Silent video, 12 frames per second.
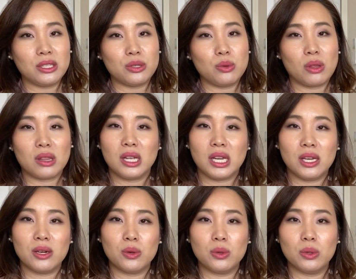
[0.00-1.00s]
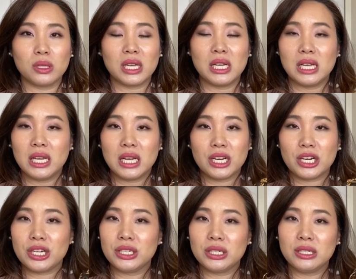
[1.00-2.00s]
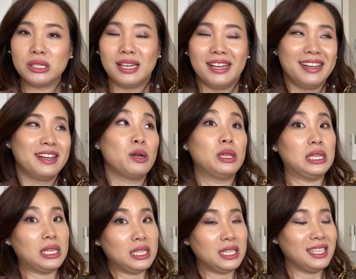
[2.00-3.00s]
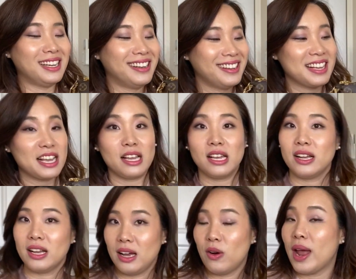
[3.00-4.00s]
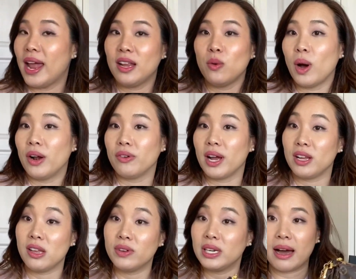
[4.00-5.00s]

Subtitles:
to 30-year-old girl, lady, anyone, right? Even